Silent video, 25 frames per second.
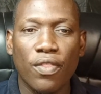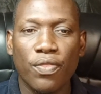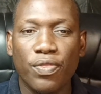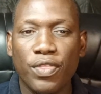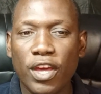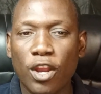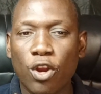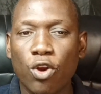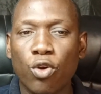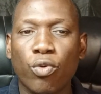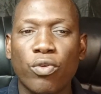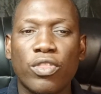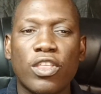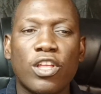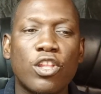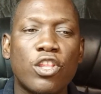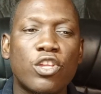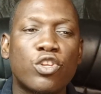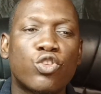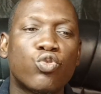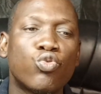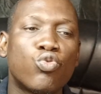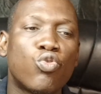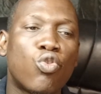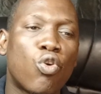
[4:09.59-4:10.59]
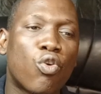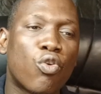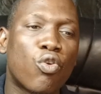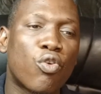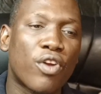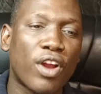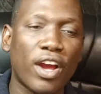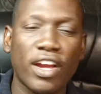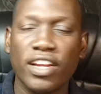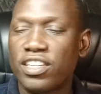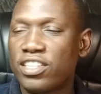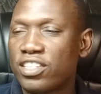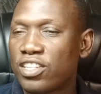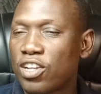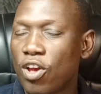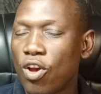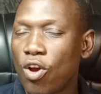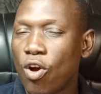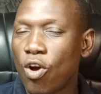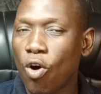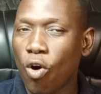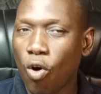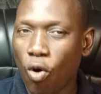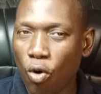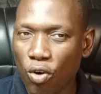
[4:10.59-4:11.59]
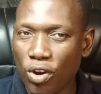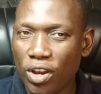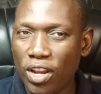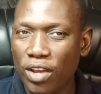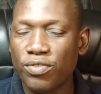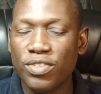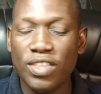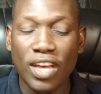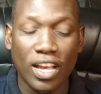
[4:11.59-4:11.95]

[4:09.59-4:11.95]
They don't know whether they should go right or left.